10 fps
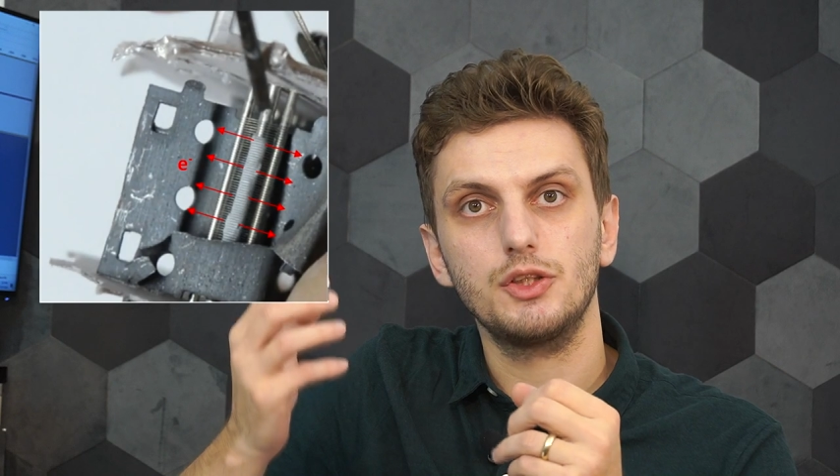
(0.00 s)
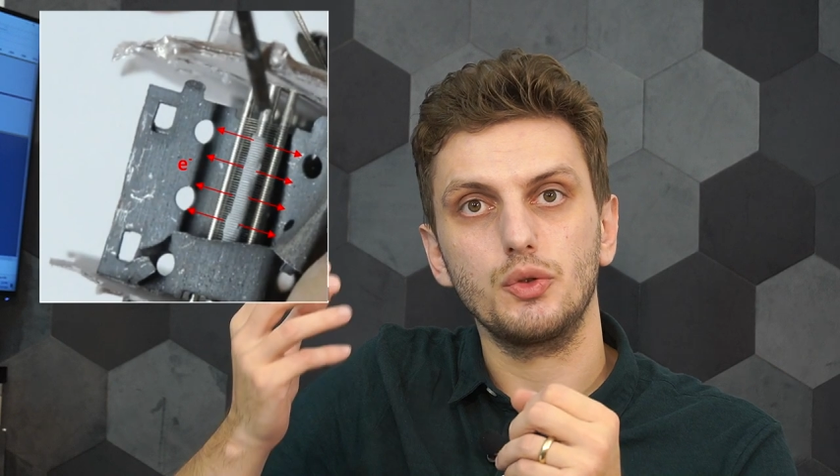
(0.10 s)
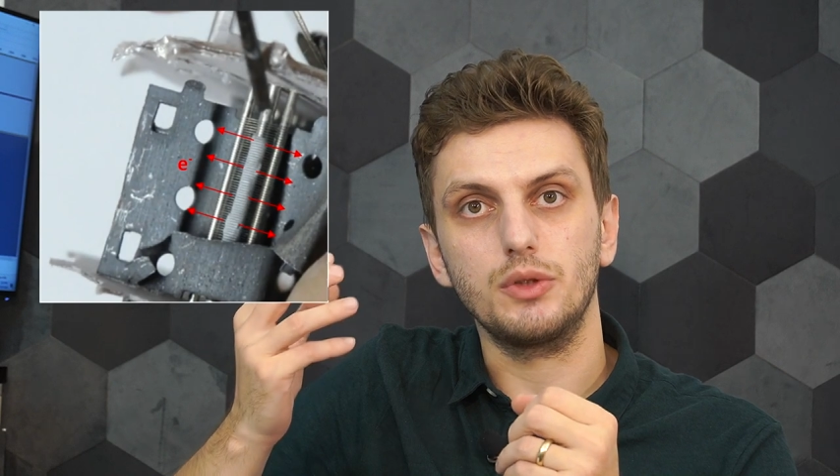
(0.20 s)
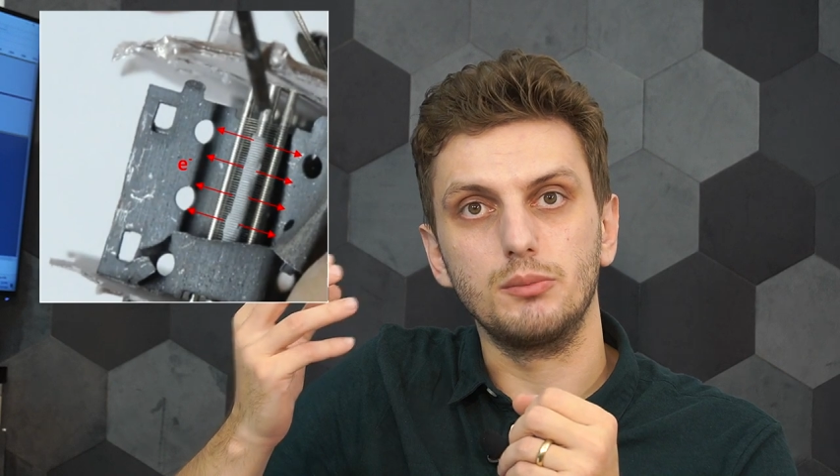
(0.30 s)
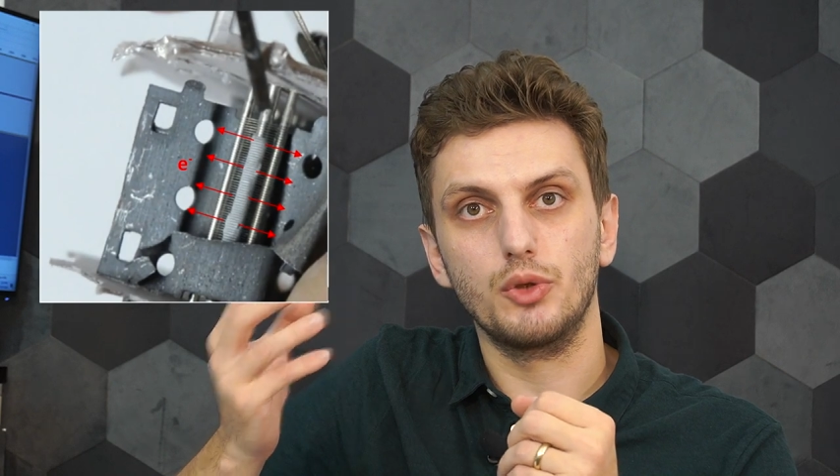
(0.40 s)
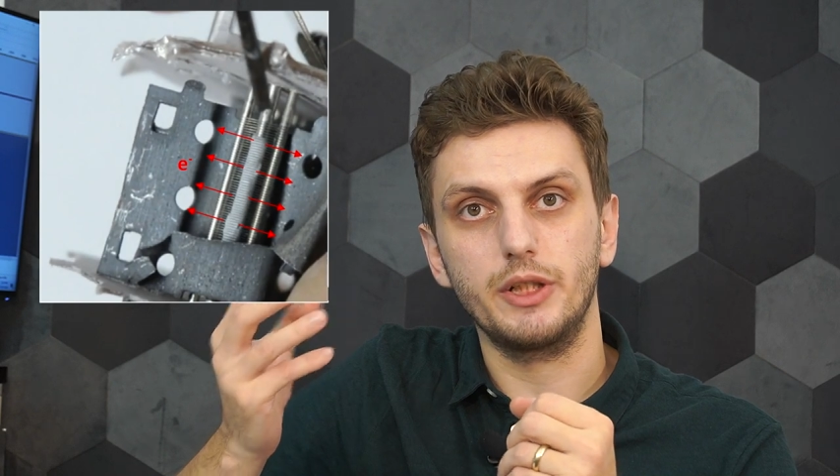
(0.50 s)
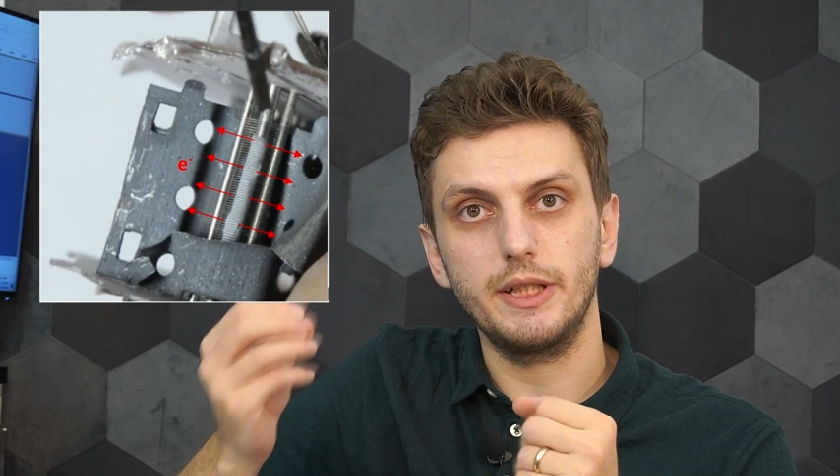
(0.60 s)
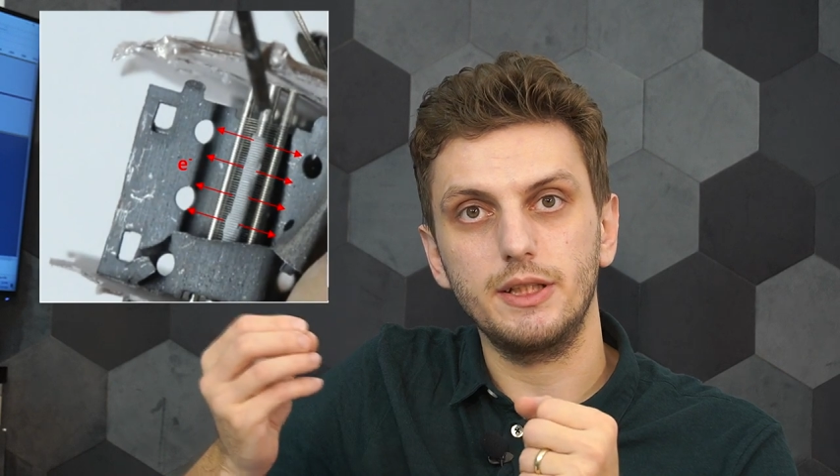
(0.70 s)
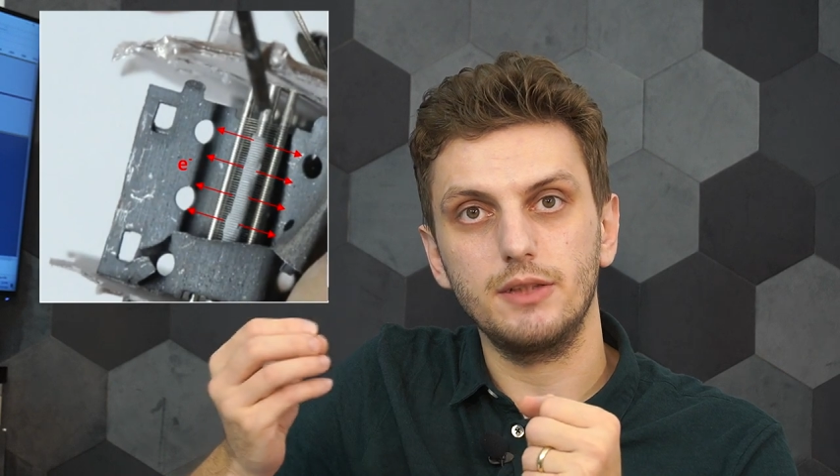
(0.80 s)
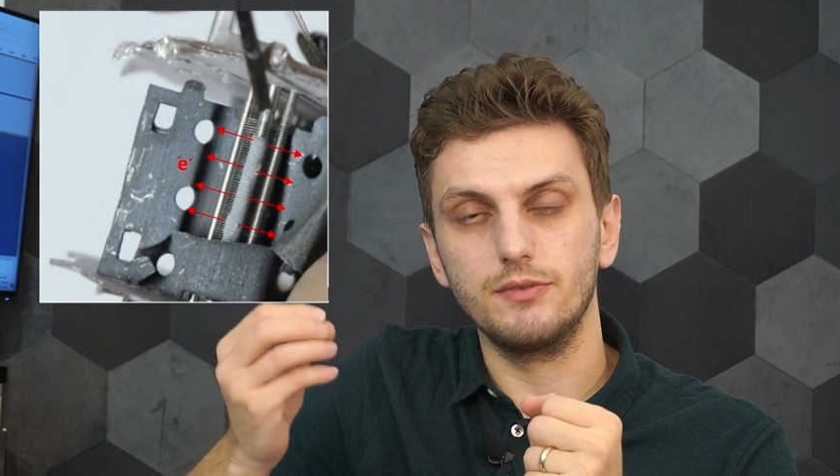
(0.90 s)
So the more
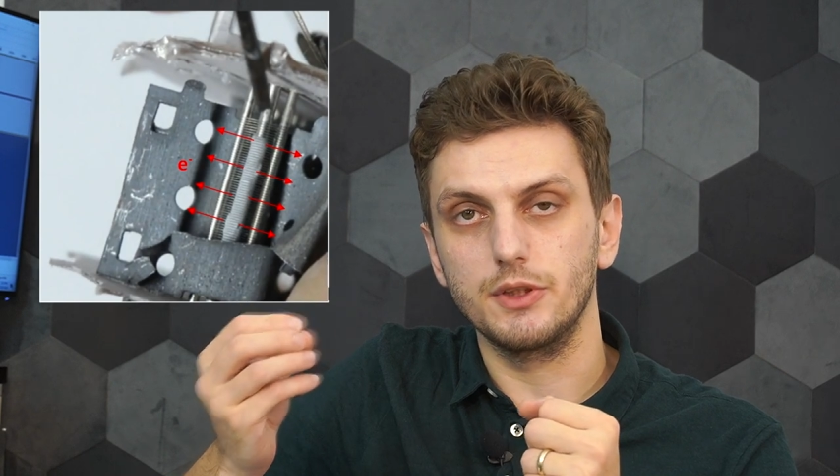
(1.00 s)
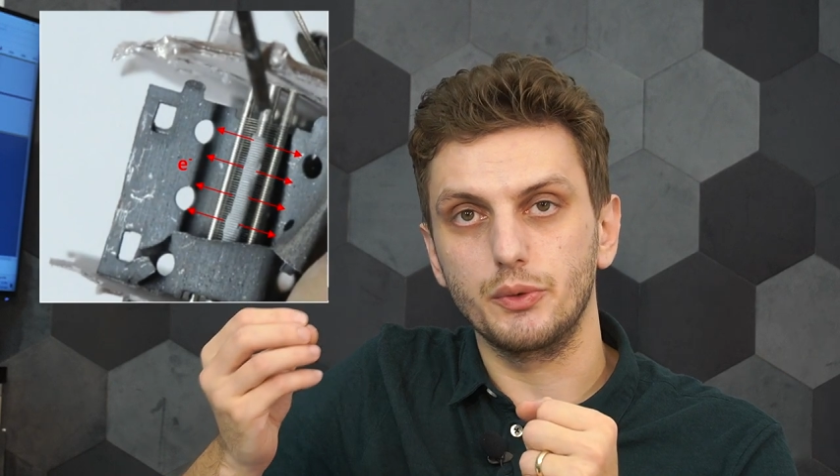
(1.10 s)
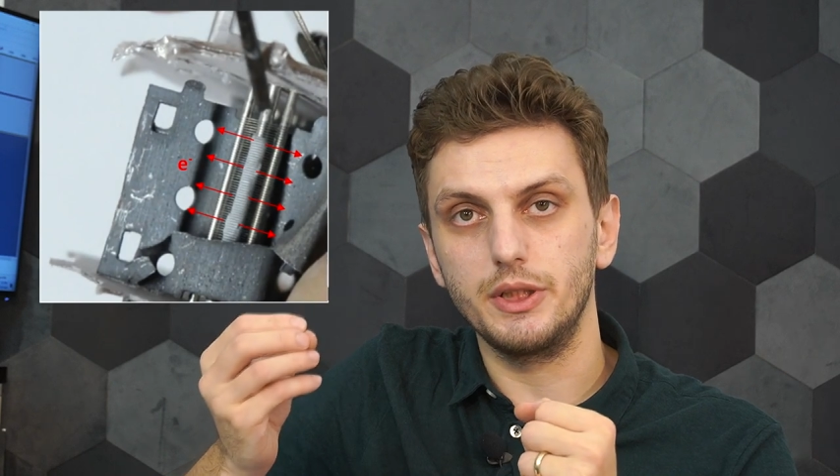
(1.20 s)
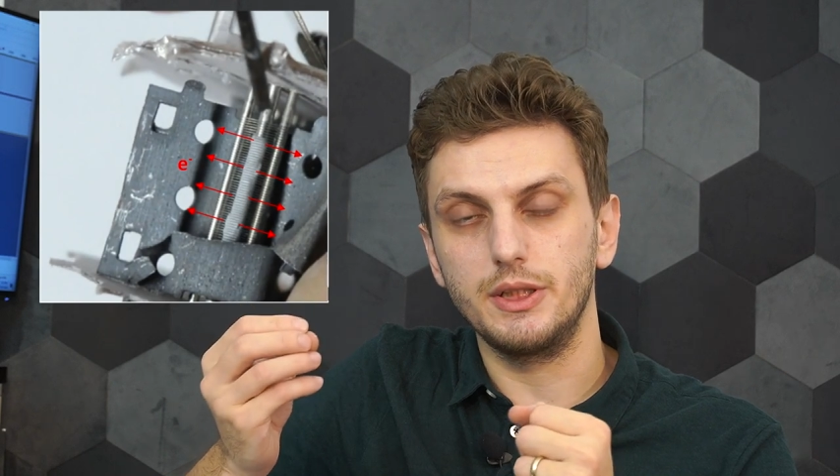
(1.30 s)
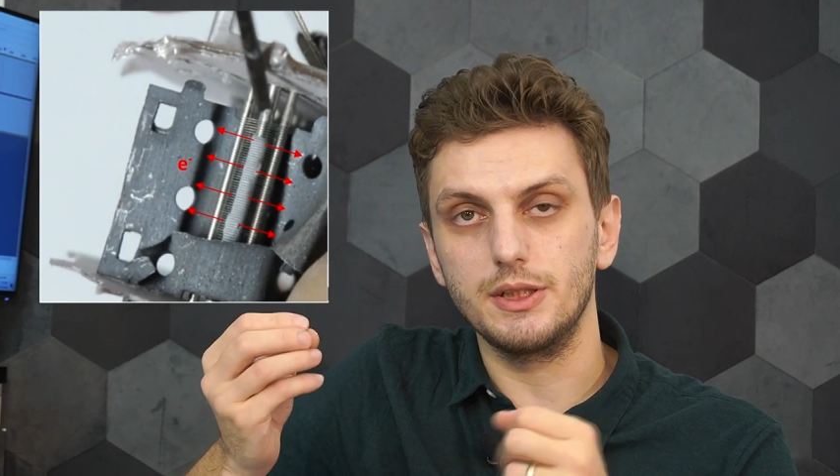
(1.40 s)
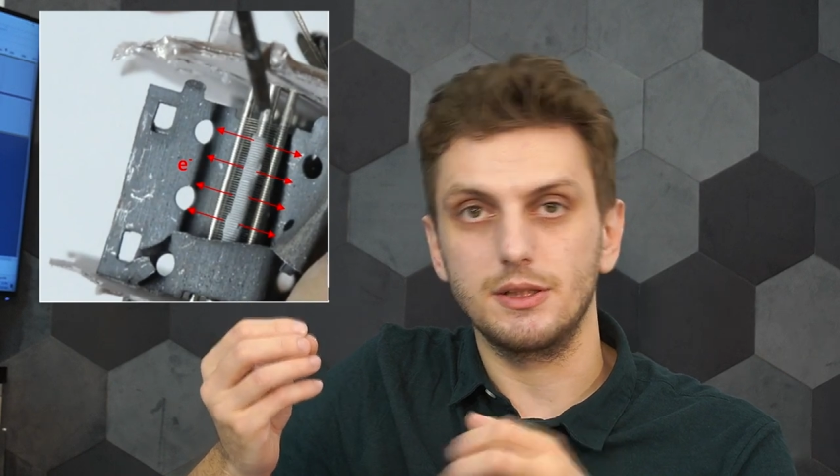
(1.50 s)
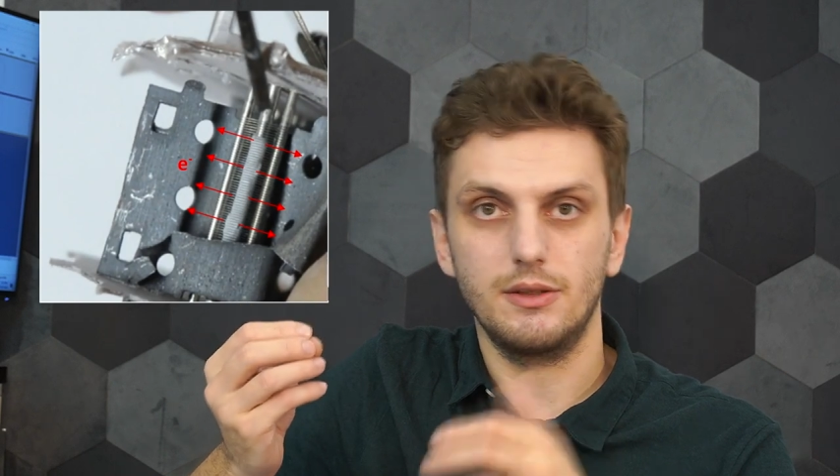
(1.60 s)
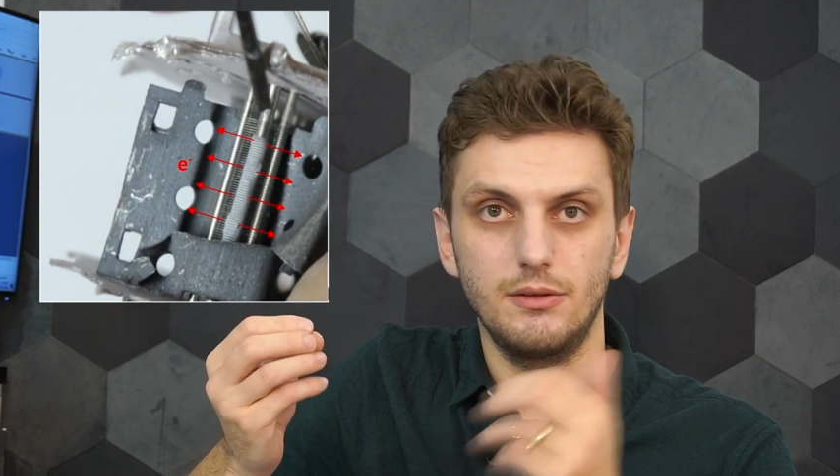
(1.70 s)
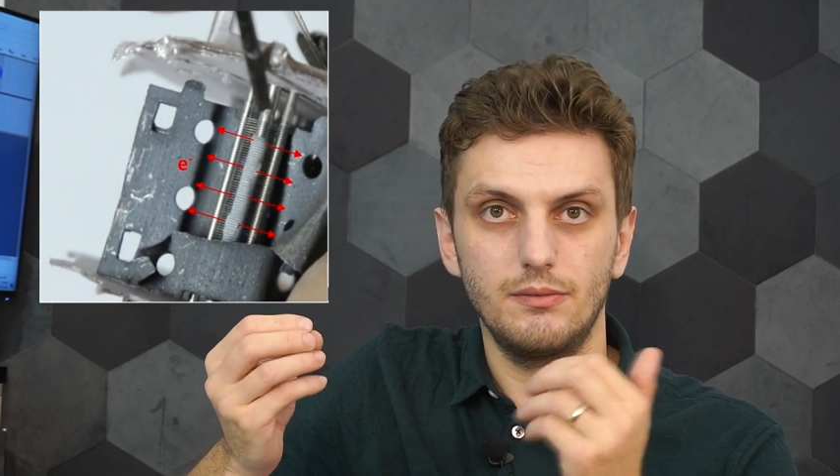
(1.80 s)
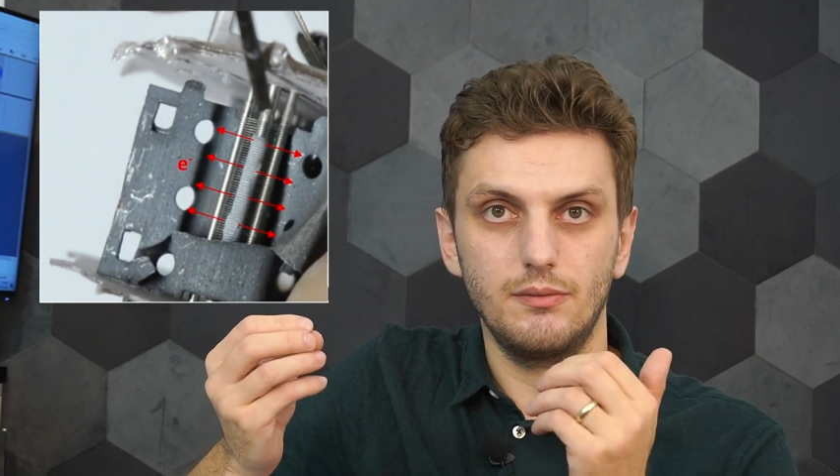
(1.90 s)
negative the grid is